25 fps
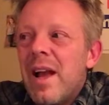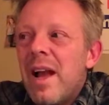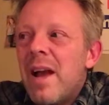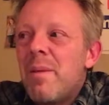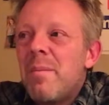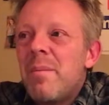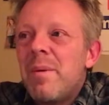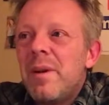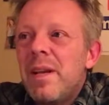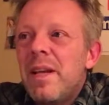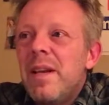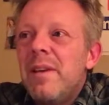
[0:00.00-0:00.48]
I
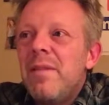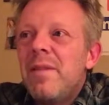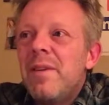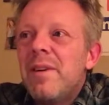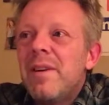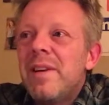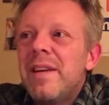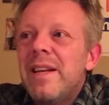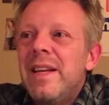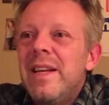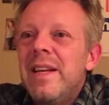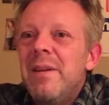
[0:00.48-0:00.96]
believe
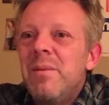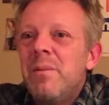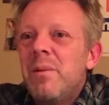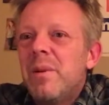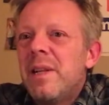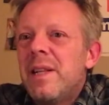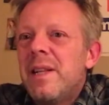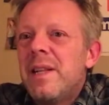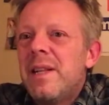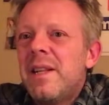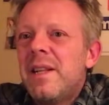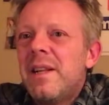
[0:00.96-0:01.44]
he
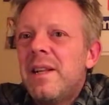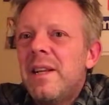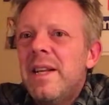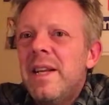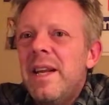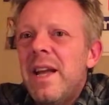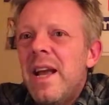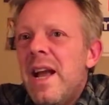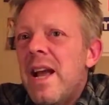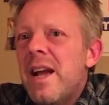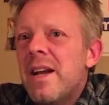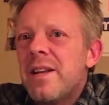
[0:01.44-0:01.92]

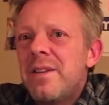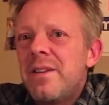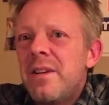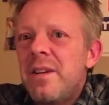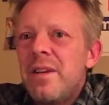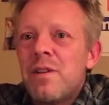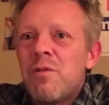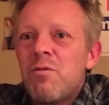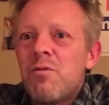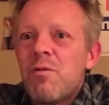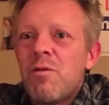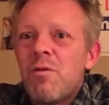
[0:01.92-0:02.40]

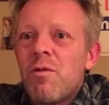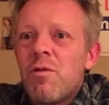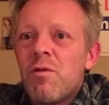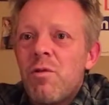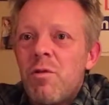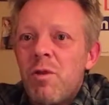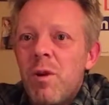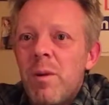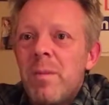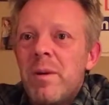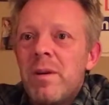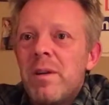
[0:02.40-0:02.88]
acted
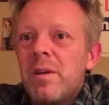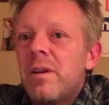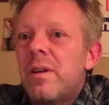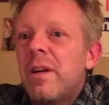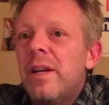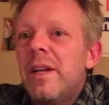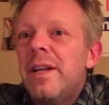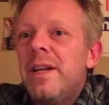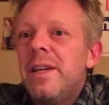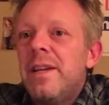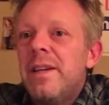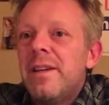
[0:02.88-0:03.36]

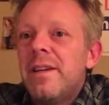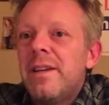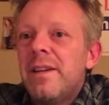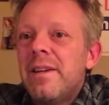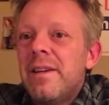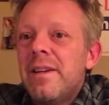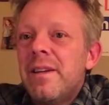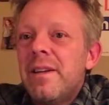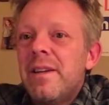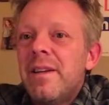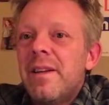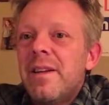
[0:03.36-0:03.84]
criminally,
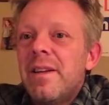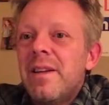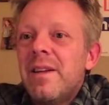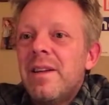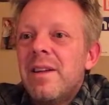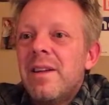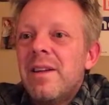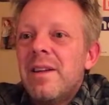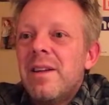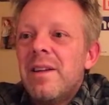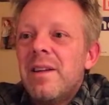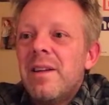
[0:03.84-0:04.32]

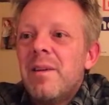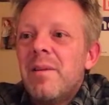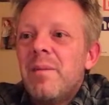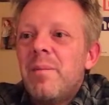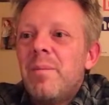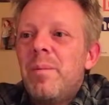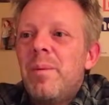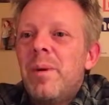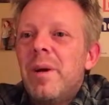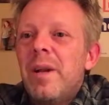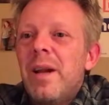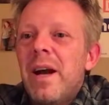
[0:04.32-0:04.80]

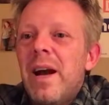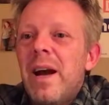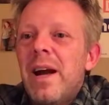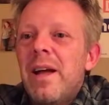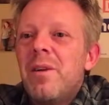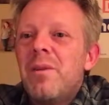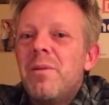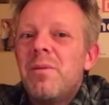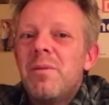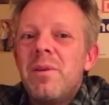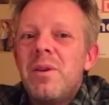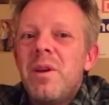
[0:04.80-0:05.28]
but I
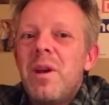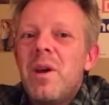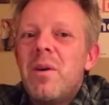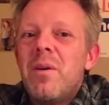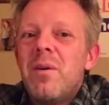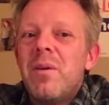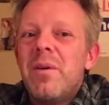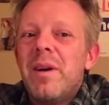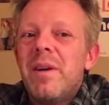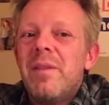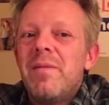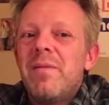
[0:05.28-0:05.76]
don't
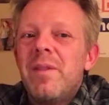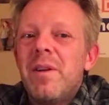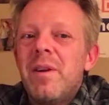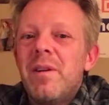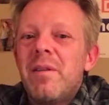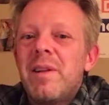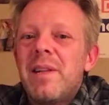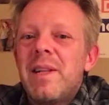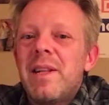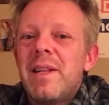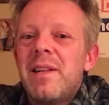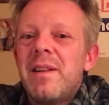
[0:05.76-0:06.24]
know if
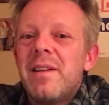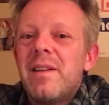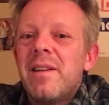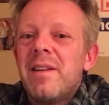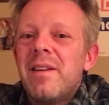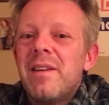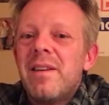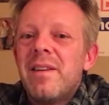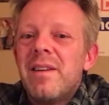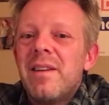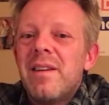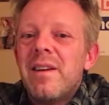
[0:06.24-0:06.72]

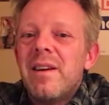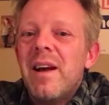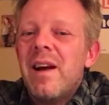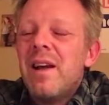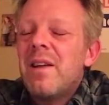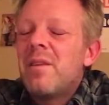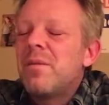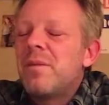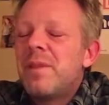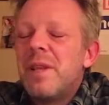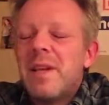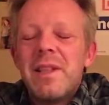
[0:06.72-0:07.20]

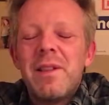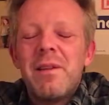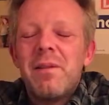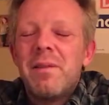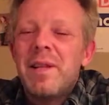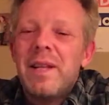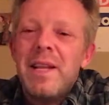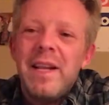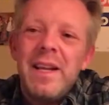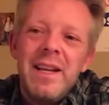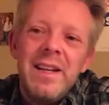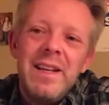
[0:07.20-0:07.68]
I don't think
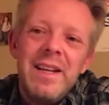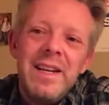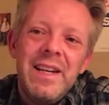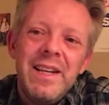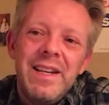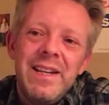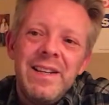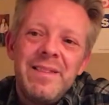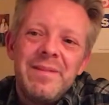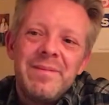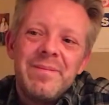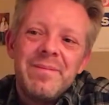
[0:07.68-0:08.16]
there's
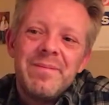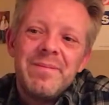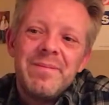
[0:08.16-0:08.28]
any